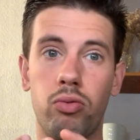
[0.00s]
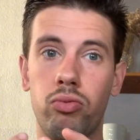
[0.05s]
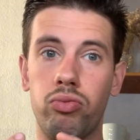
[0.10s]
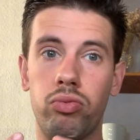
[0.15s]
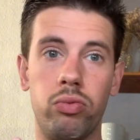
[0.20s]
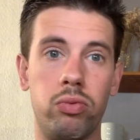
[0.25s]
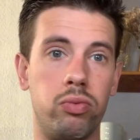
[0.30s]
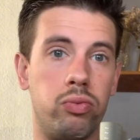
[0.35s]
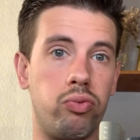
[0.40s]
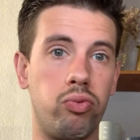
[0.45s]

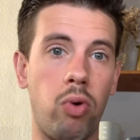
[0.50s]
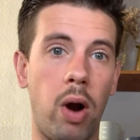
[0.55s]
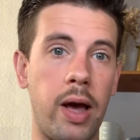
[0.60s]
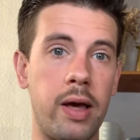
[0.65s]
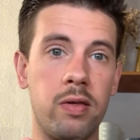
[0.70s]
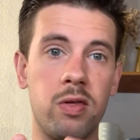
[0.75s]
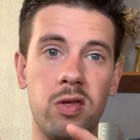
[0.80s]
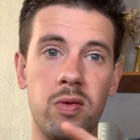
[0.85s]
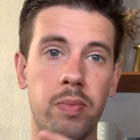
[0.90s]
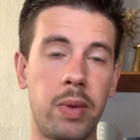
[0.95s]

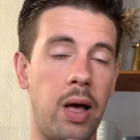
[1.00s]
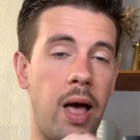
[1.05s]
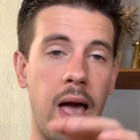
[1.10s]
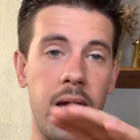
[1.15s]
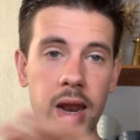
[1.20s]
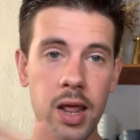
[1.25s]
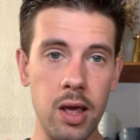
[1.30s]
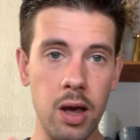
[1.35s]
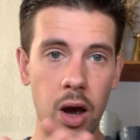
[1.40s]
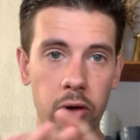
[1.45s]
rice,
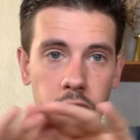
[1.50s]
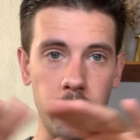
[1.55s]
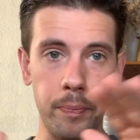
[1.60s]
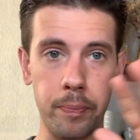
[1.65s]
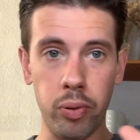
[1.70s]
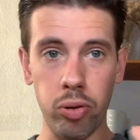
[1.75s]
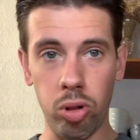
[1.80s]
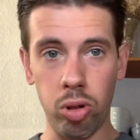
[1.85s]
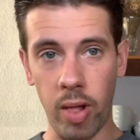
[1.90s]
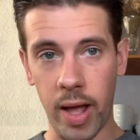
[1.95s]
any other
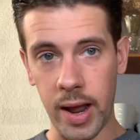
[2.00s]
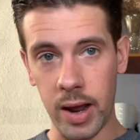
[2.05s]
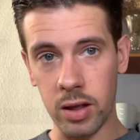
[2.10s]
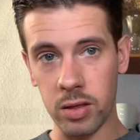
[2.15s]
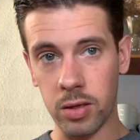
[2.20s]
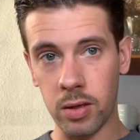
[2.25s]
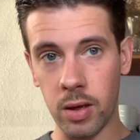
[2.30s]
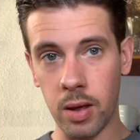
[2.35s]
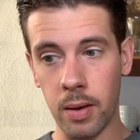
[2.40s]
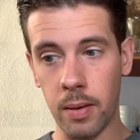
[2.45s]

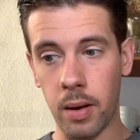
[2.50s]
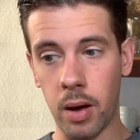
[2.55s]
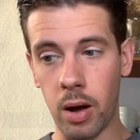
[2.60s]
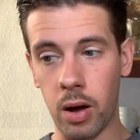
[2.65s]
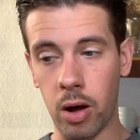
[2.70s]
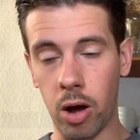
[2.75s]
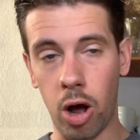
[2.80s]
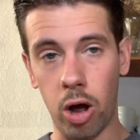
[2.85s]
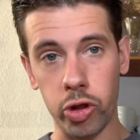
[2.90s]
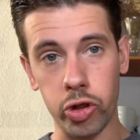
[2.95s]
plant
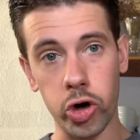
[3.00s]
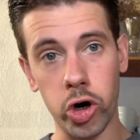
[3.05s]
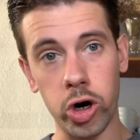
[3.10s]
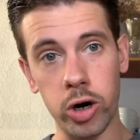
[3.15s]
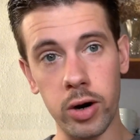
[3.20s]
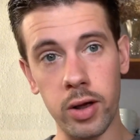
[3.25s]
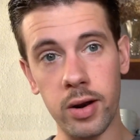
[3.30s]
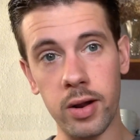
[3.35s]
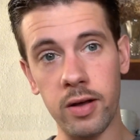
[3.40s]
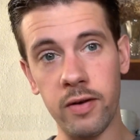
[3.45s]

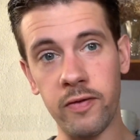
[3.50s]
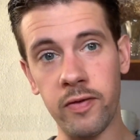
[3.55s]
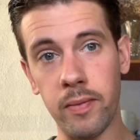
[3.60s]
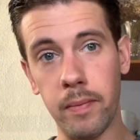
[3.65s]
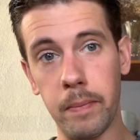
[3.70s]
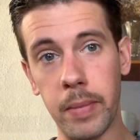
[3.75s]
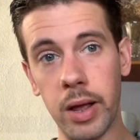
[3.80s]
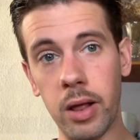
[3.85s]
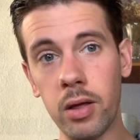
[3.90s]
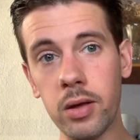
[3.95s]
alternative
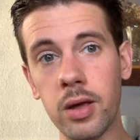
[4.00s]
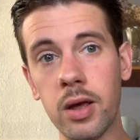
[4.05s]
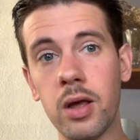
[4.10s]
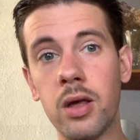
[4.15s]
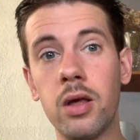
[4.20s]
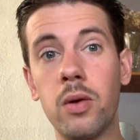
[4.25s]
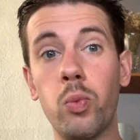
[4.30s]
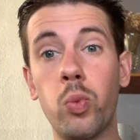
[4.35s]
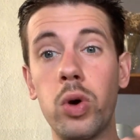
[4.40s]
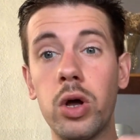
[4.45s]
milk
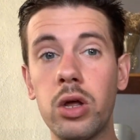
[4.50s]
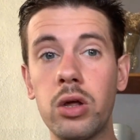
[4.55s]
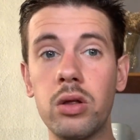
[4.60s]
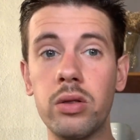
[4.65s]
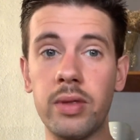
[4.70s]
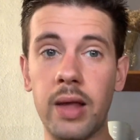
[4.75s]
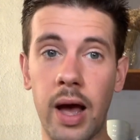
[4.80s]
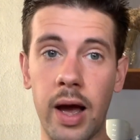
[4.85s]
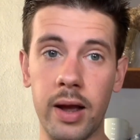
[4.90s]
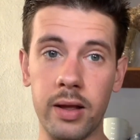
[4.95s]
will
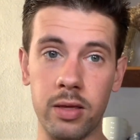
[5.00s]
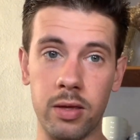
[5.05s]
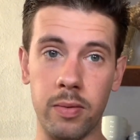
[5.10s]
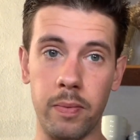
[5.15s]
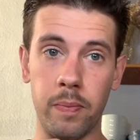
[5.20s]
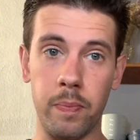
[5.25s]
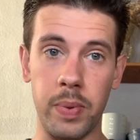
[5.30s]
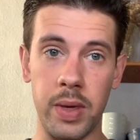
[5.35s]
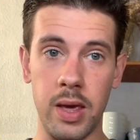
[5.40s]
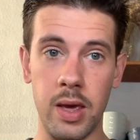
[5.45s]
not
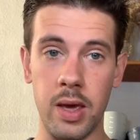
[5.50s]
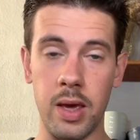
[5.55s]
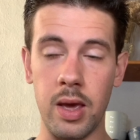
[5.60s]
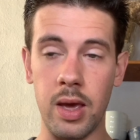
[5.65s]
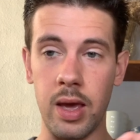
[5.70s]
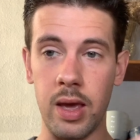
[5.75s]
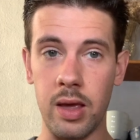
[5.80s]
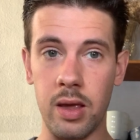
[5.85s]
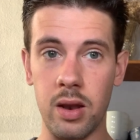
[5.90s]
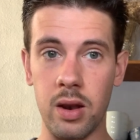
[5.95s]
be
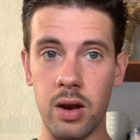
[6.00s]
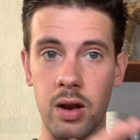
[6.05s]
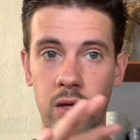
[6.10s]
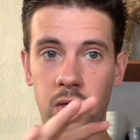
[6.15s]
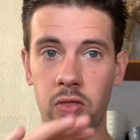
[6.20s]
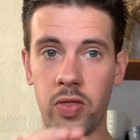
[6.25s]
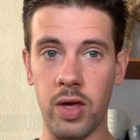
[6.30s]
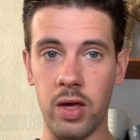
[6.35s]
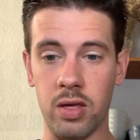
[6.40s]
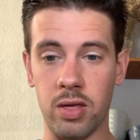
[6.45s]
in
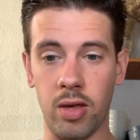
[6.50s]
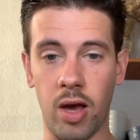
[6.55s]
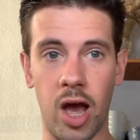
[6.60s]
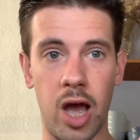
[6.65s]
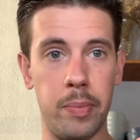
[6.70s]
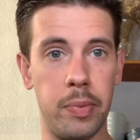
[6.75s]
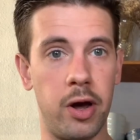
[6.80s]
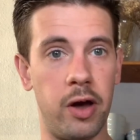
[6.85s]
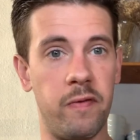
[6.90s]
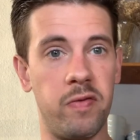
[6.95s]
this type
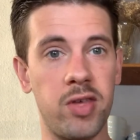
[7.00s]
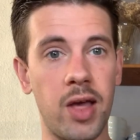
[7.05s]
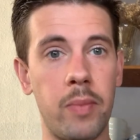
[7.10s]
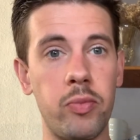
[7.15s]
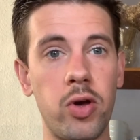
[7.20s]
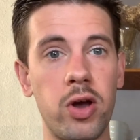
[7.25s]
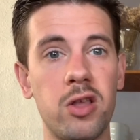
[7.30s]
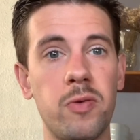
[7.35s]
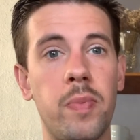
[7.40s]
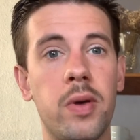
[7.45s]
of
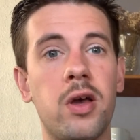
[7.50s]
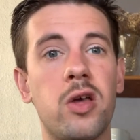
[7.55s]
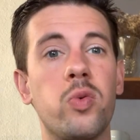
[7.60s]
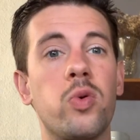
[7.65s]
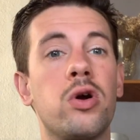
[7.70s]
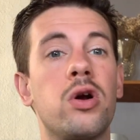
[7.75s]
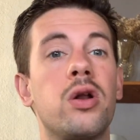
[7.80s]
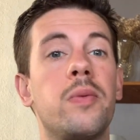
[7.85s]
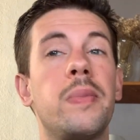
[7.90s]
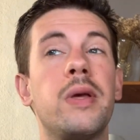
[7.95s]
subject because we're
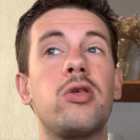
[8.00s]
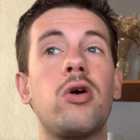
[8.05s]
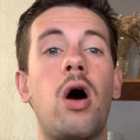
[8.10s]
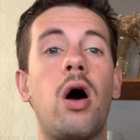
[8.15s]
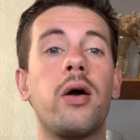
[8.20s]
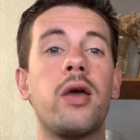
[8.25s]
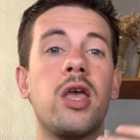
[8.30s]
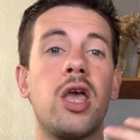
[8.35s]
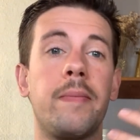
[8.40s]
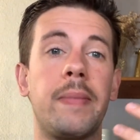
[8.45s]
going to be
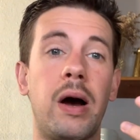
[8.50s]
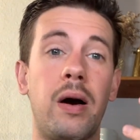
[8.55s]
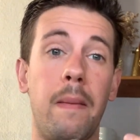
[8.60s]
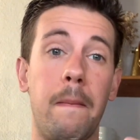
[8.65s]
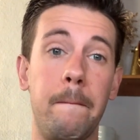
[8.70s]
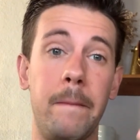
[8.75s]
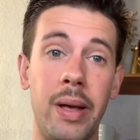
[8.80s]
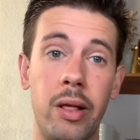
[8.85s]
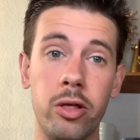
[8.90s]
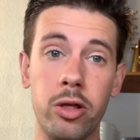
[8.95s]
talking about
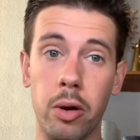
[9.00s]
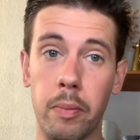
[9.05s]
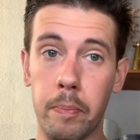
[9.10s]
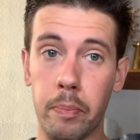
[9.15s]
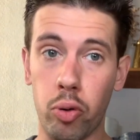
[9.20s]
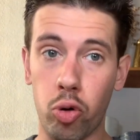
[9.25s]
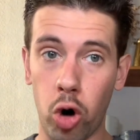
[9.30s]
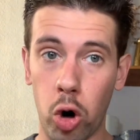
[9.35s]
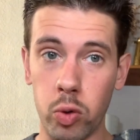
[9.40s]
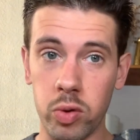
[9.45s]
milk
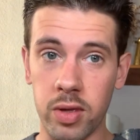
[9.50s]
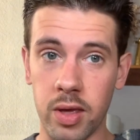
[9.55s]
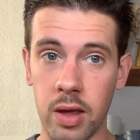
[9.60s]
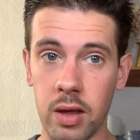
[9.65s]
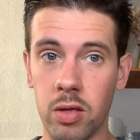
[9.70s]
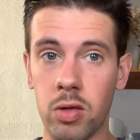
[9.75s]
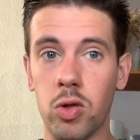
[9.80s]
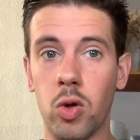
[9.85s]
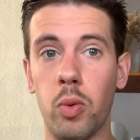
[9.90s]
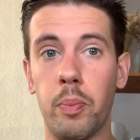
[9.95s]
proteins.
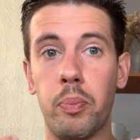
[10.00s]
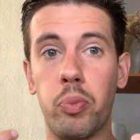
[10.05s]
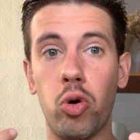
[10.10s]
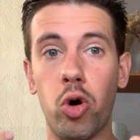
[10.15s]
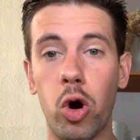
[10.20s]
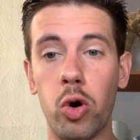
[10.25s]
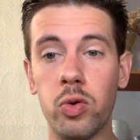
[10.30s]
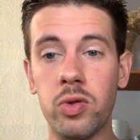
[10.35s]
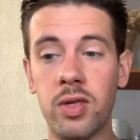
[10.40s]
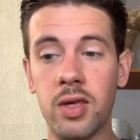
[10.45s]
So
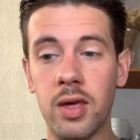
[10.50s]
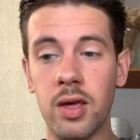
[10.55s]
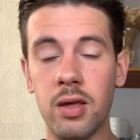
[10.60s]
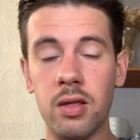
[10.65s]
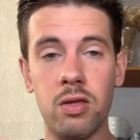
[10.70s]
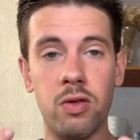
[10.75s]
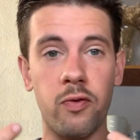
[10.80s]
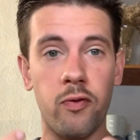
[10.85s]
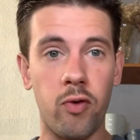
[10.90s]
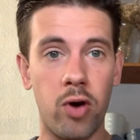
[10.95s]
proteins
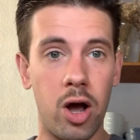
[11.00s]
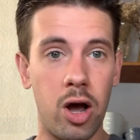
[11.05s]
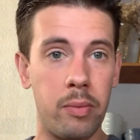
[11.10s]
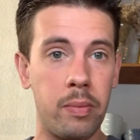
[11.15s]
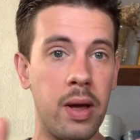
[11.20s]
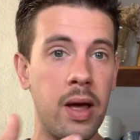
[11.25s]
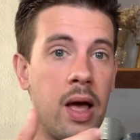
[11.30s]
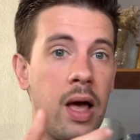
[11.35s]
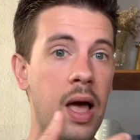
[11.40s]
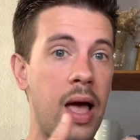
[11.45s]
from
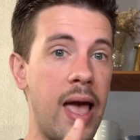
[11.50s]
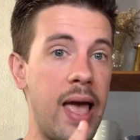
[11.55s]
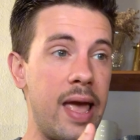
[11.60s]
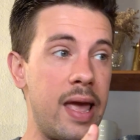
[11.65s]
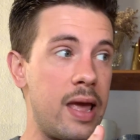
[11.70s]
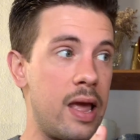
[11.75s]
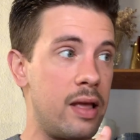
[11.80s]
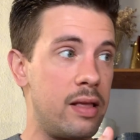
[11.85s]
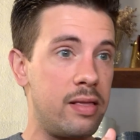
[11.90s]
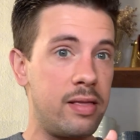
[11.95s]
a
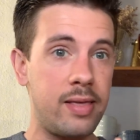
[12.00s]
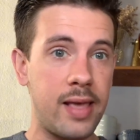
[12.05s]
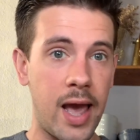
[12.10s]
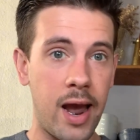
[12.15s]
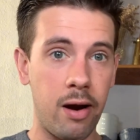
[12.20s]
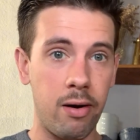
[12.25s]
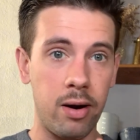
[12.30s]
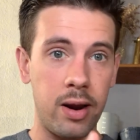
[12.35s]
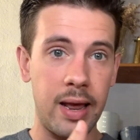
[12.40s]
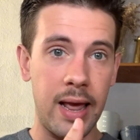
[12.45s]

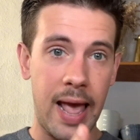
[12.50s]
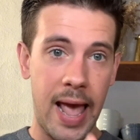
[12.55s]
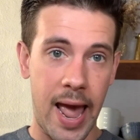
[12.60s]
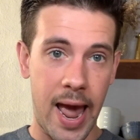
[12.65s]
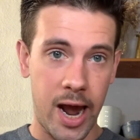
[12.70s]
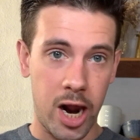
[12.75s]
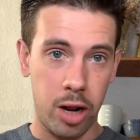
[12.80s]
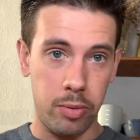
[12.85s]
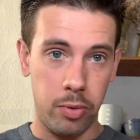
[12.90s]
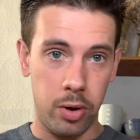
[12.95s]
dairy
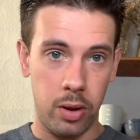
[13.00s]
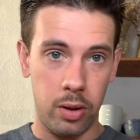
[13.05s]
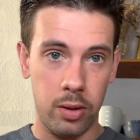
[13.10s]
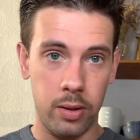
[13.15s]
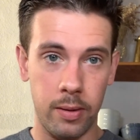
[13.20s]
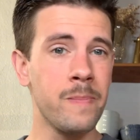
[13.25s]
animal.